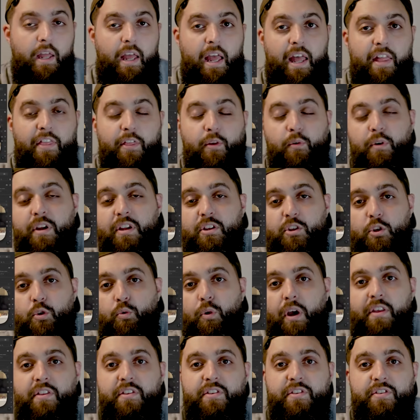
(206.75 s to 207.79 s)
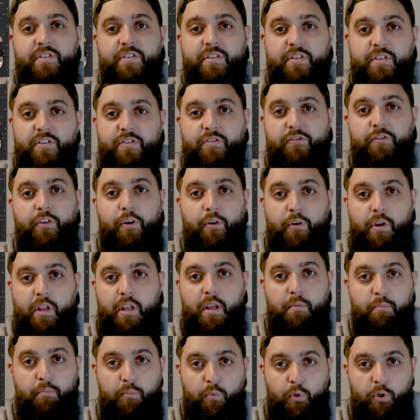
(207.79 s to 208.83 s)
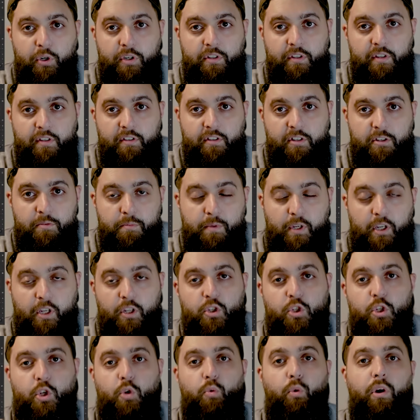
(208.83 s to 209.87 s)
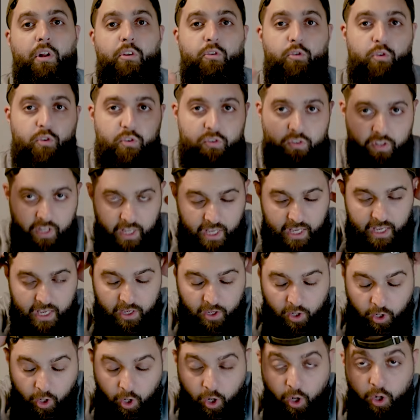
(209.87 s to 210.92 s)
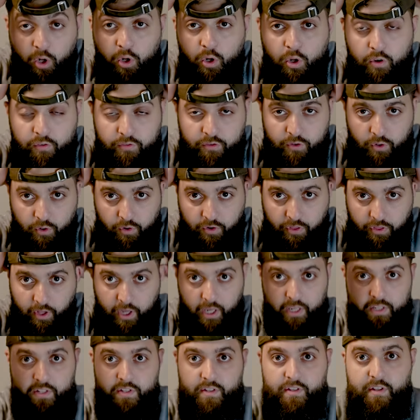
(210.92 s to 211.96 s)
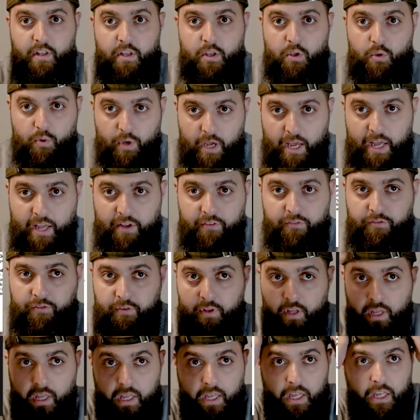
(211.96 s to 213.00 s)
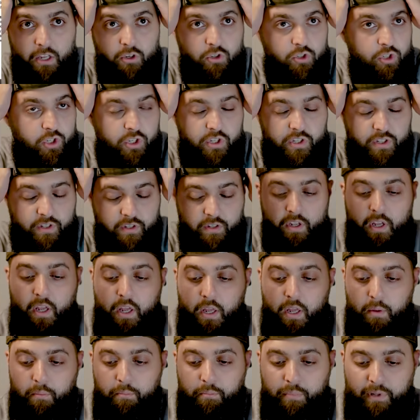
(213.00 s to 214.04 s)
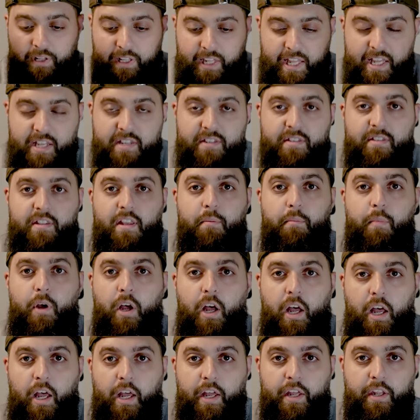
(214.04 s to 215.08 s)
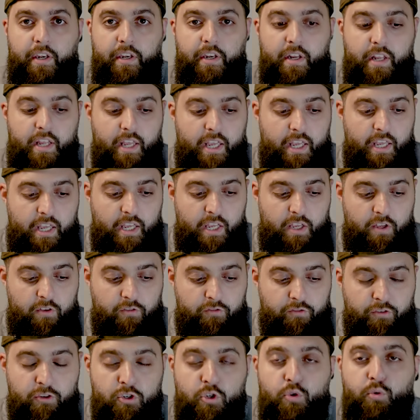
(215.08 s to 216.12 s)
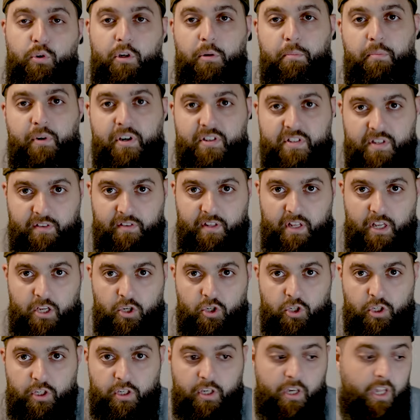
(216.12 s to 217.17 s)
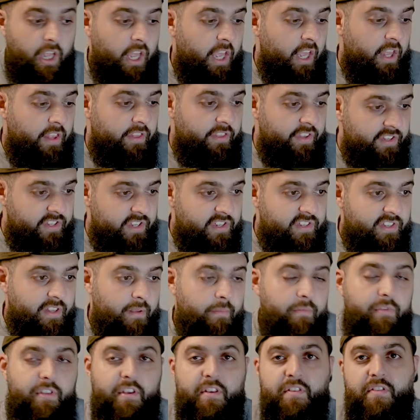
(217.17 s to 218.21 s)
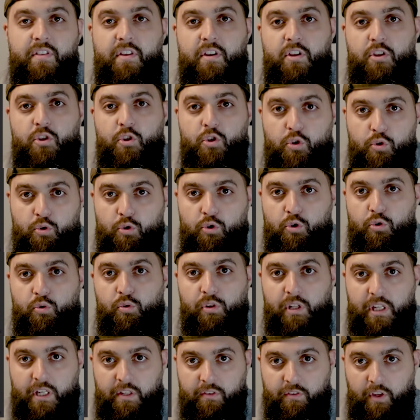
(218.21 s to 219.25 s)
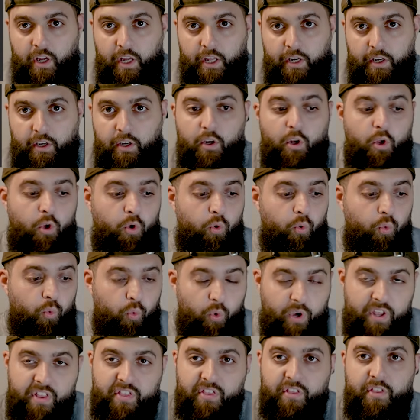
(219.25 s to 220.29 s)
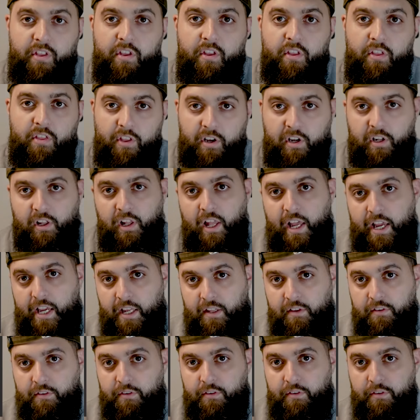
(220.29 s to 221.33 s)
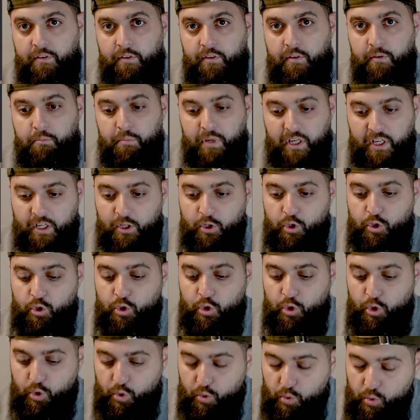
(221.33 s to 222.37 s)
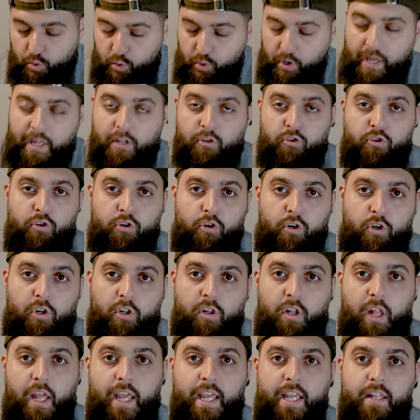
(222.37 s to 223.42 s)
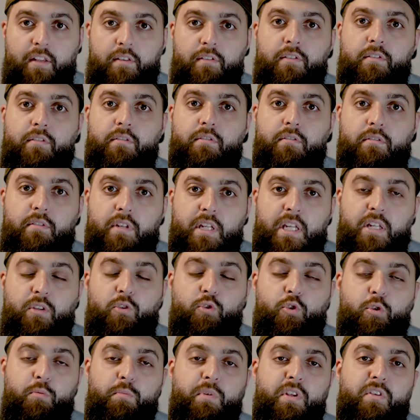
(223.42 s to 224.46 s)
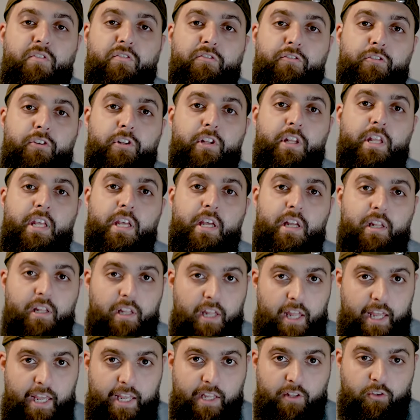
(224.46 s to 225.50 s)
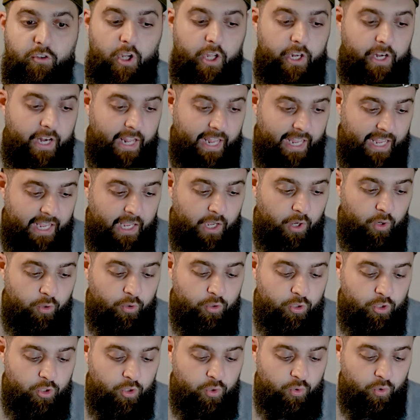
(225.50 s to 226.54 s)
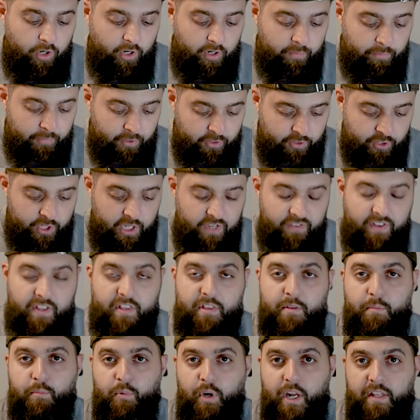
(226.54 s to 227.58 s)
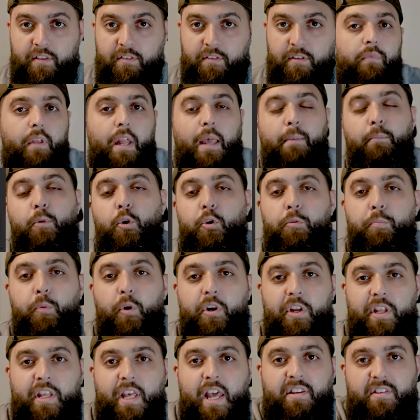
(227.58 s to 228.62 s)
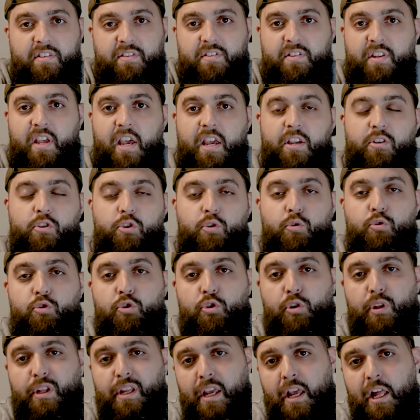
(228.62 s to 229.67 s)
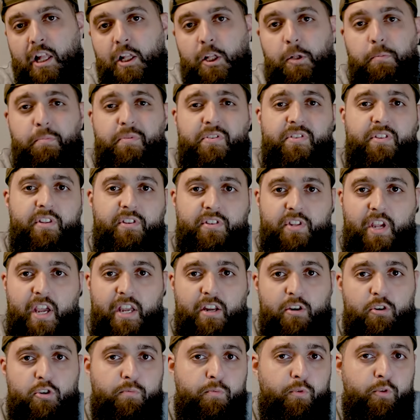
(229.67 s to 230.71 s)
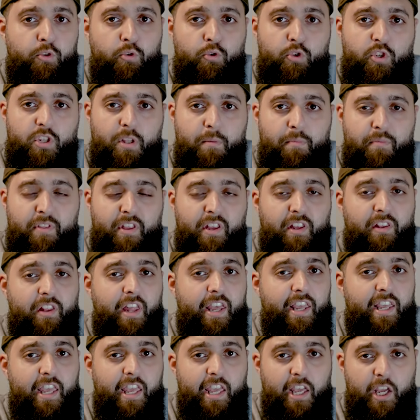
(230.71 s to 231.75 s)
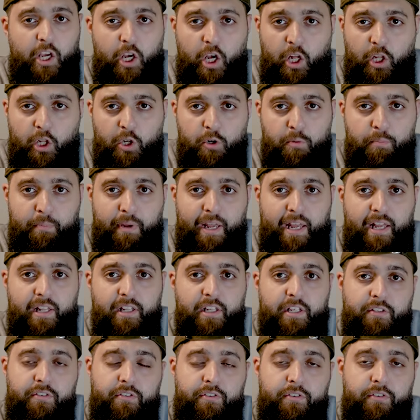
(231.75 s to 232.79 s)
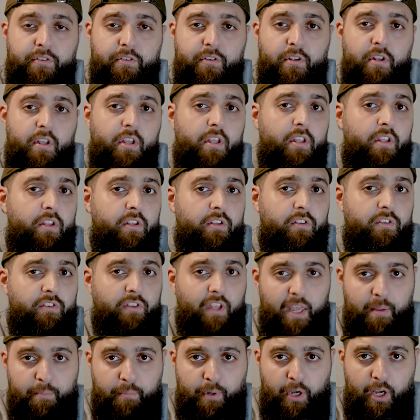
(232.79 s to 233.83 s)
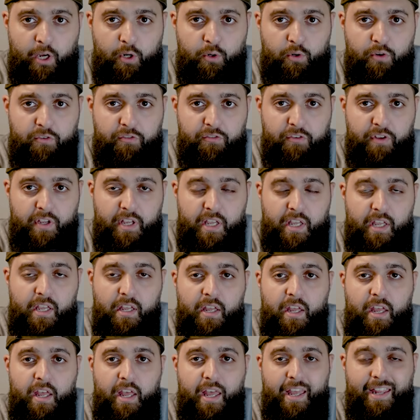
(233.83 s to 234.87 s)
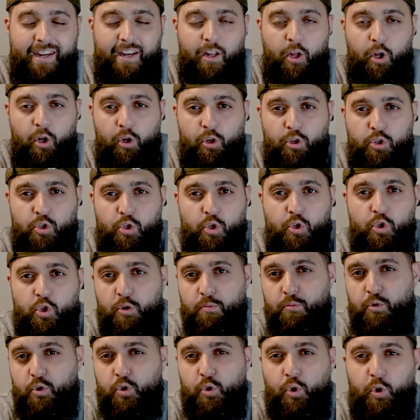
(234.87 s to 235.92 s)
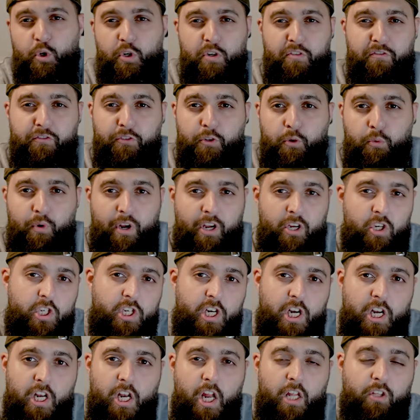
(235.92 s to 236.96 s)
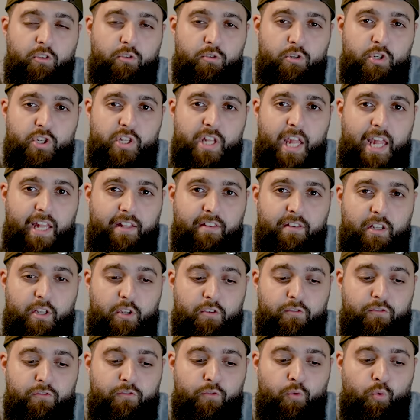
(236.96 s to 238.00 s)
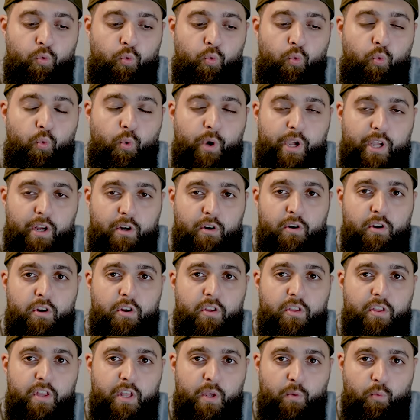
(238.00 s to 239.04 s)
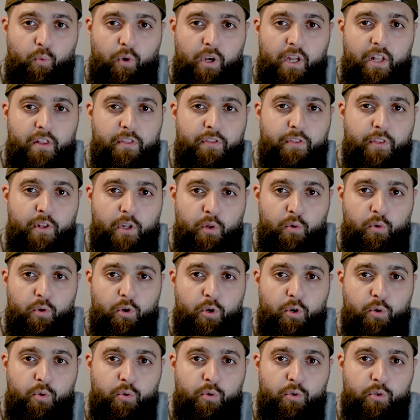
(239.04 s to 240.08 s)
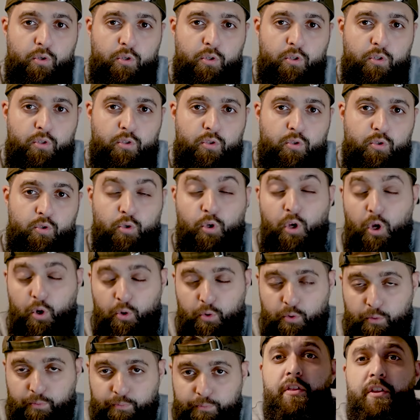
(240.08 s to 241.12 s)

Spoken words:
And the reason why this is very important is because you want to take all of your thoughts that you have and just place them on a visual presentation. This is something that is usually done with the clients because you and your client need to be fully aligned on how you are perceiving the brand. A mood boarding exercise usually helps designers produce something like a color palette, typography, and also some sort of direction and understanding of where they want the logo to go.